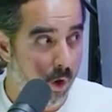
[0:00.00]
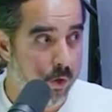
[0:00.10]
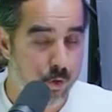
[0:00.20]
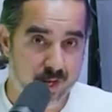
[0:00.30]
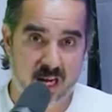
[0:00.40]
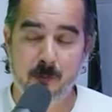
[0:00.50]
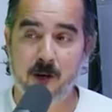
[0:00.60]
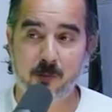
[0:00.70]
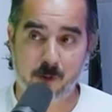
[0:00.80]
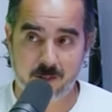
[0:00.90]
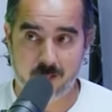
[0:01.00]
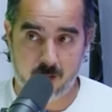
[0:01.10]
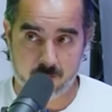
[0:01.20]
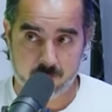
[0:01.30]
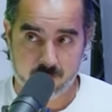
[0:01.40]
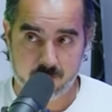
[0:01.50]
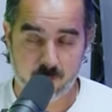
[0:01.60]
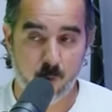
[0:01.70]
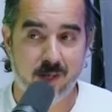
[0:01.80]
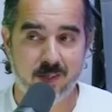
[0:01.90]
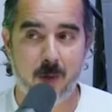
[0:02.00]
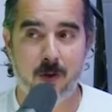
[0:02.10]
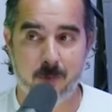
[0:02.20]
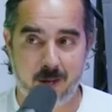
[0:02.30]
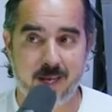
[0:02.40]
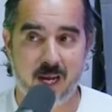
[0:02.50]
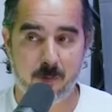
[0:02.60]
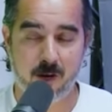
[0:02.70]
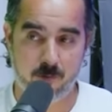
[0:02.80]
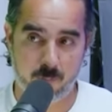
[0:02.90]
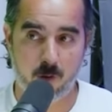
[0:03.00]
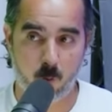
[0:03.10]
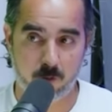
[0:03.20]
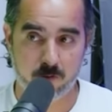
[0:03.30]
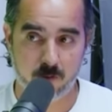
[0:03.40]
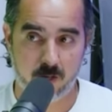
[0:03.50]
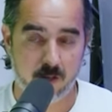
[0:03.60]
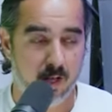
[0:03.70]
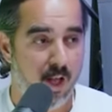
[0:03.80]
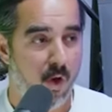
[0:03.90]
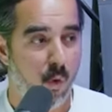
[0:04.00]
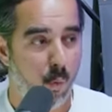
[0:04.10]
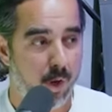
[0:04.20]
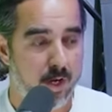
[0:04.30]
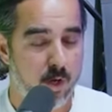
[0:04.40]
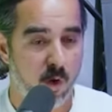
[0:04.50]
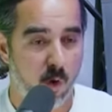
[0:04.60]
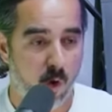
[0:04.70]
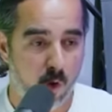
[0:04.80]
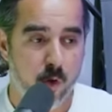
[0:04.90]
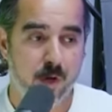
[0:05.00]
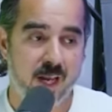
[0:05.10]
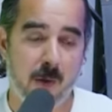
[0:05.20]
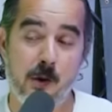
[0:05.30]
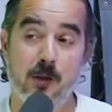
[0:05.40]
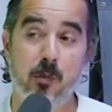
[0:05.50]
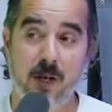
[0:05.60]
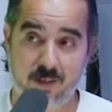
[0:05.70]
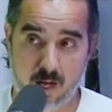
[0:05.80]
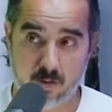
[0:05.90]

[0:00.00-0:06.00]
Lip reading: all your cameras break down, this is what he said about my camera for my course, right? When all your cameras break